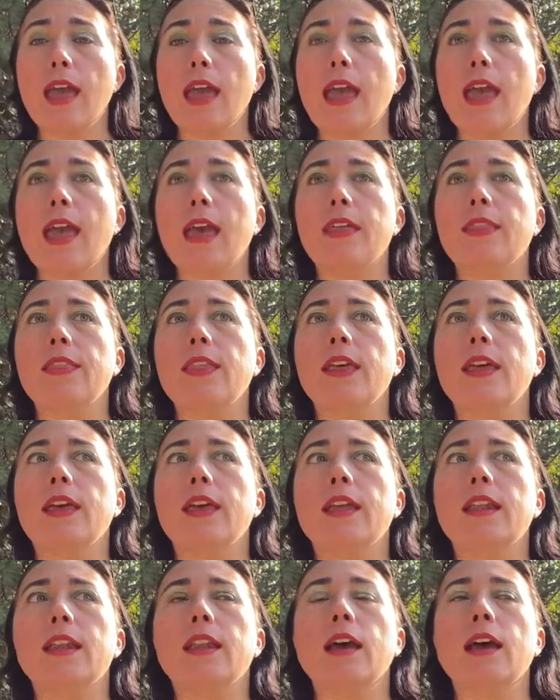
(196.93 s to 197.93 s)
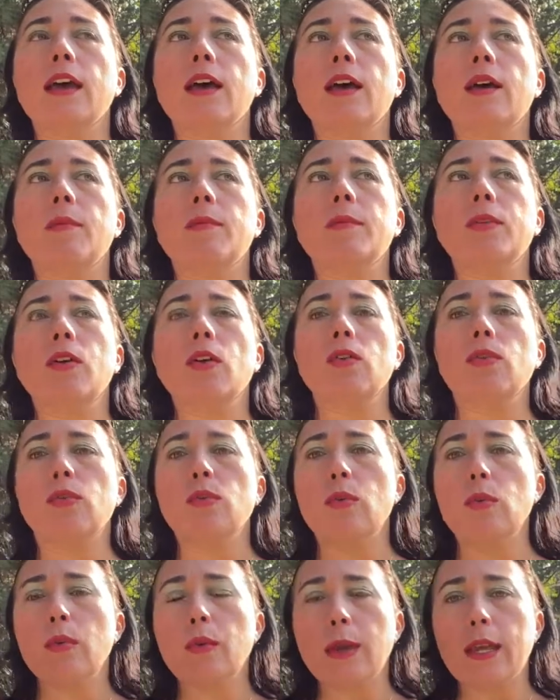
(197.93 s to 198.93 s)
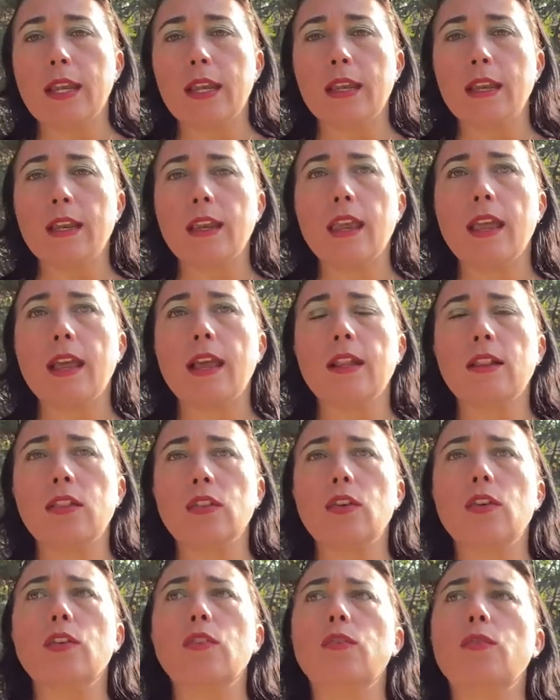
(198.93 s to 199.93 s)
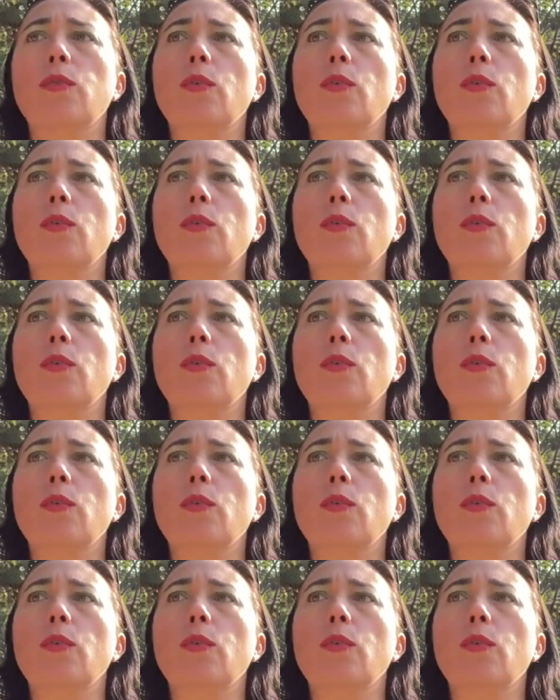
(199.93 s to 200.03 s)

and then go through and look